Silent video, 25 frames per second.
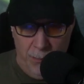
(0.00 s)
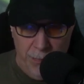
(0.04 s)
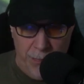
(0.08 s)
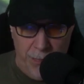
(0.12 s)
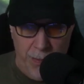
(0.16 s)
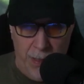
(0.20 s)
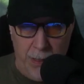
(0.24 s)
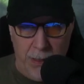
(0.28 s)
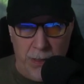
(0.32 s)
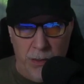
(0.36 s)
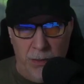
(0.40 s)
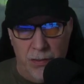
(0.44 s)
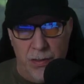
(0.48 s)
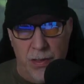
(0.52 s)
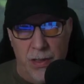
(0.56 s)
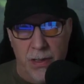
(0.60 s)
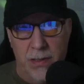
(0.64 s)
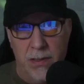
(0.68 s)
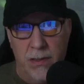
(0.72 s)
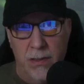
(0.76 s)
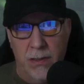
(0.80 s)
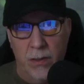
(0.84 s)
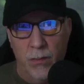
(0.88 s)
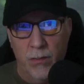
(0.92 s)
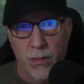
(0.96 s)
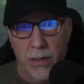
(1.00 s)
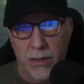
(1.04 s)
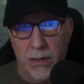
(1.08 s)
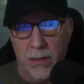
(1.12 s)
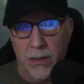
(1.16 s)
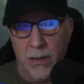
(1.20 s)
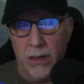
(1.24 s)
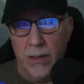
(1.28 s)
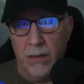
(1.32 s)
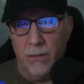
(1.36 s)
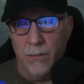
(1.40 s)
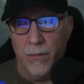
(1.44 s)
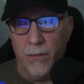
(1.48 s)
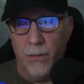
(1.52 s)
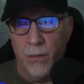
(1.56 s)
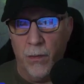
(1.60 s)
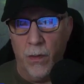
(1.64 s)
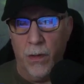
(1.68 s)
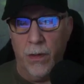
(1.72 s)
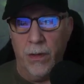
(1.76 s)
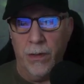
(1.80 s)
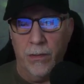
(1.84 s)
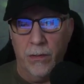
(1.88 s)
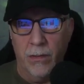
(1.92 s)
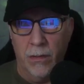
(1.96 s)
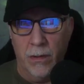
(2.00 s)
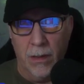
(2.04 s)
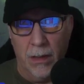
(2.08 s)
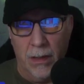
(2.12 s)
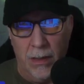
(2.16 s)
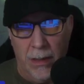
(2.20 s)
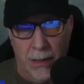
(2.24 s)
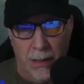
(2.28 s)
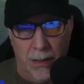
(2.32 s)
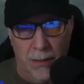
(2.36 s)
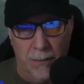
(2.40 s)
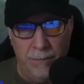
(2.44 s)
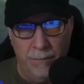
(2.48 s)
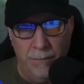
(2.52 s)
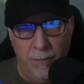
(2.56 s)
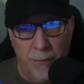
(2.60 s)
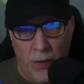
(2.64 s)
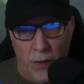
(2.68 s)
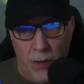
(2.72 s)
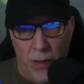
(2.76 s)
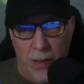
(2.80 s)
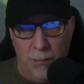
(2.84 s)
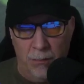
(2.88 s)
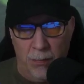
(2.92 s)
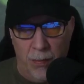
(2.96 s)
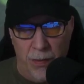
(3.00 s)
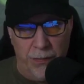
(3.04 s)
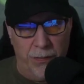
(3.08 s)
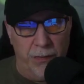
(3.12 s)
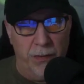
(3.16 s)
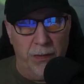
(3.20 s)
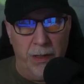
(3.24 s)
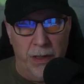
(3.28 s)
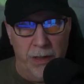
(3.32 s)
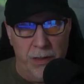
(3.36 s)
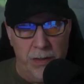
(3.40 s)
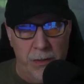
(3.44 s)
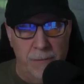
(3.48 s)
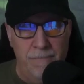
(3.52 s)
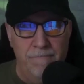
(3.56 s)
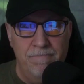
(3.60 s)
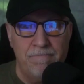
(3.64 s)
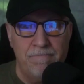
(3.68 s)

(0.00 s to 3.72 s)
Thank you, JC, once again, for your great presentation.